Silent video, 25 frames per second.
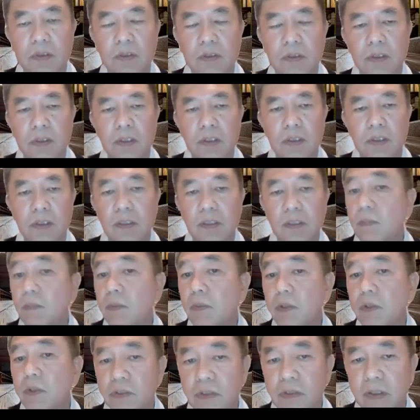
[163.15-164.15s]
the
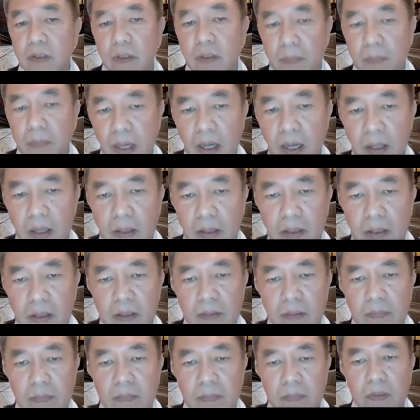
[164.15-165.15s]
bodhisattva path.
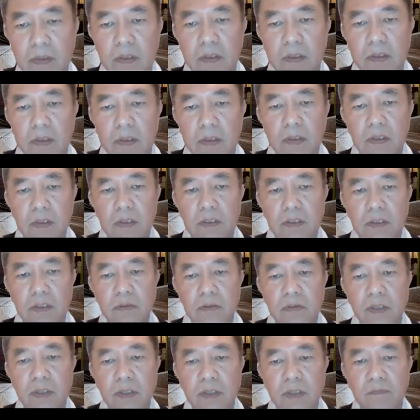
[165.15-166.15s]
So
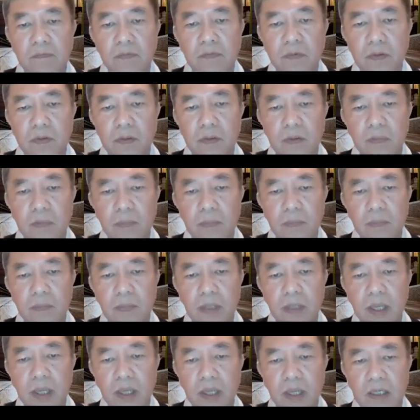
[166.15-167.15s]
therefore,
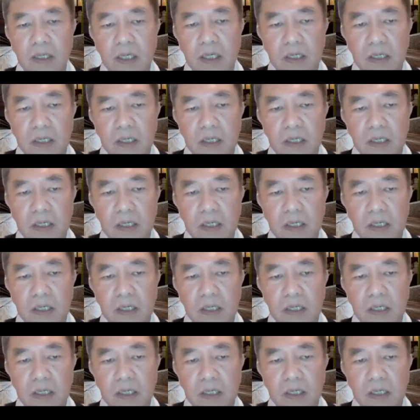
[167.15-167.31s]
that